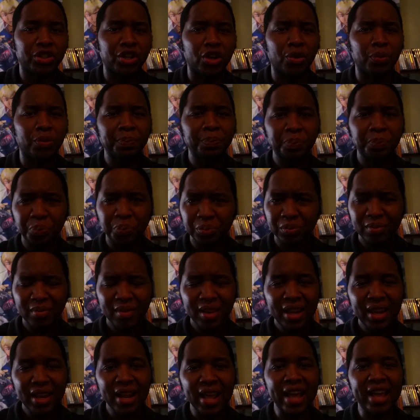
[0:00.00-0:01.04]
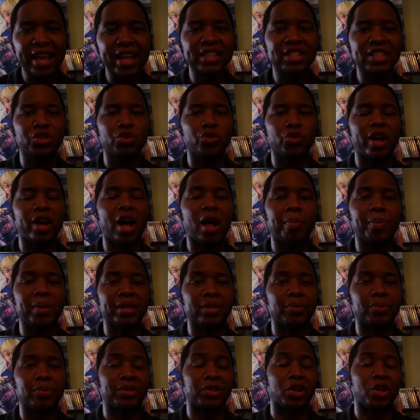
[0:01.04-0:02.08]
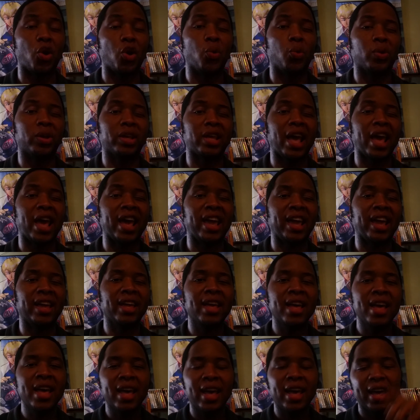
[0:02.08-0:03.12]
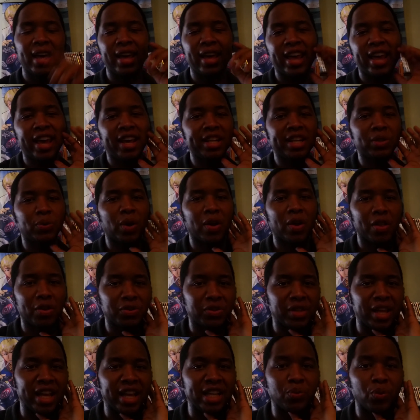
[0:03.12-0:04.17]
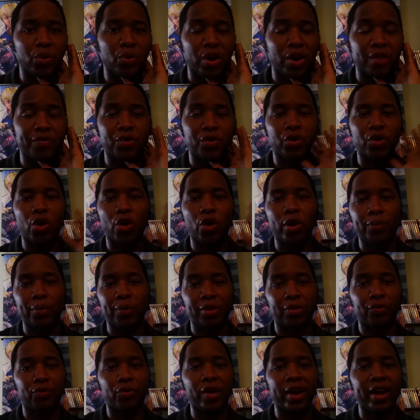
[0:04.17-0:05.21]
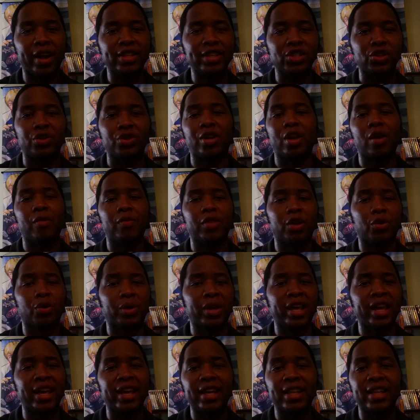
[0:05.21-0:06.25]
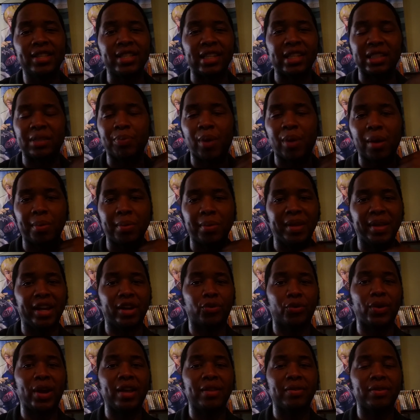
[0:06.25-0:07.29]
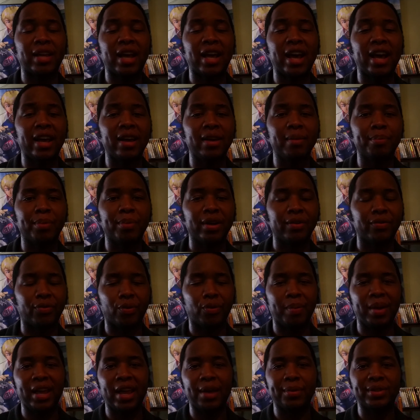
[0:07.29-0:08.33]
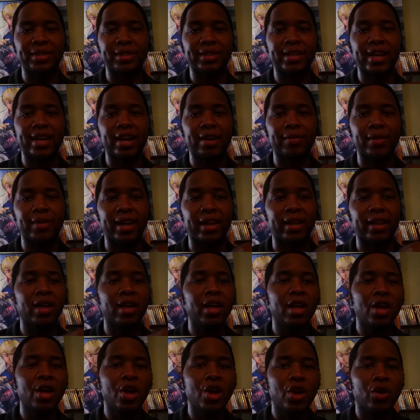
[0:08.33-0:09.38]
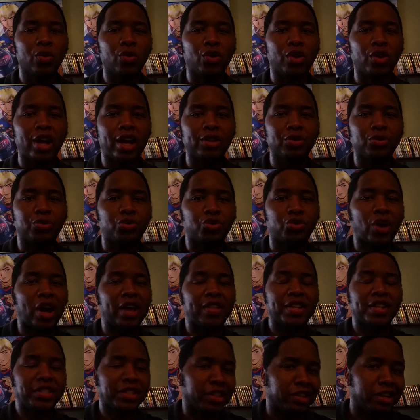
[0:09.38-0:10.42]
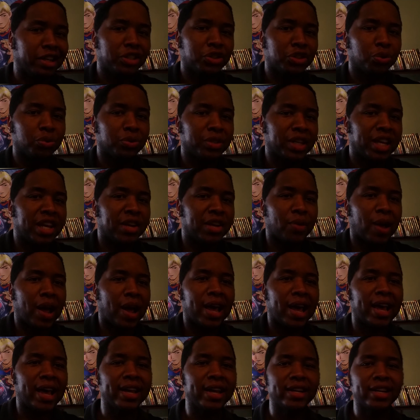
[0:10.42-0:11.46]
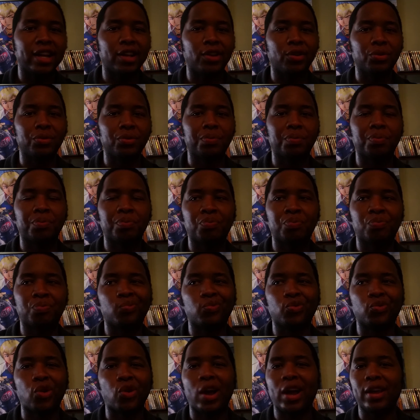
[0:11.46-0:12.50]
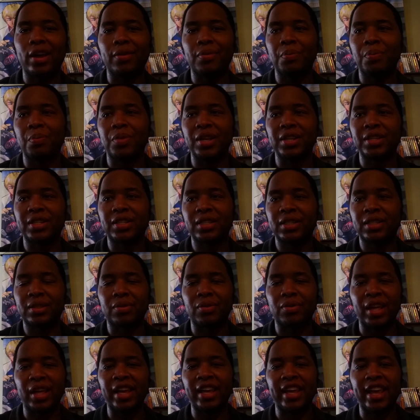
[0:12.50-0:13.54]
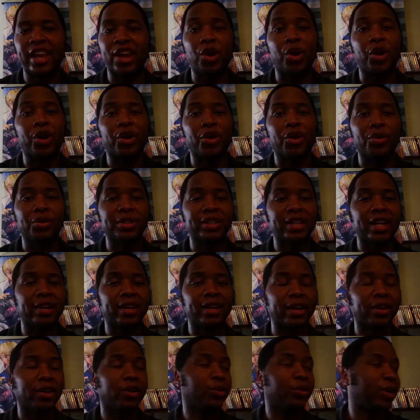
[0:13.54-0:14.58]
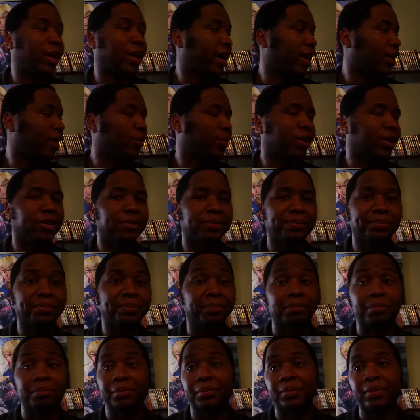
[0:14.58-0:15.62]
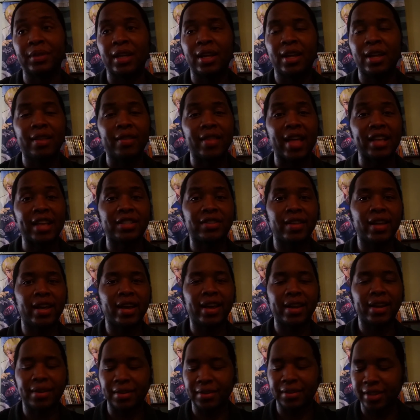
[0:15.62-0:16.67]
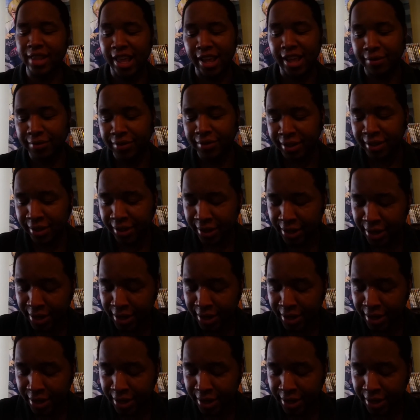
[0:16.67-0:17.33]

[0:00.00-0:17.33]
So I guess Joyopolis was okay. Again, it's one of those things where if you're going with friends or you have little kids, it's probably a great time. But for me, it was just kind of like, well, I'll try this initial D ride and I'll try this thing here. And it's kind of like, okay, well, that's that, and left.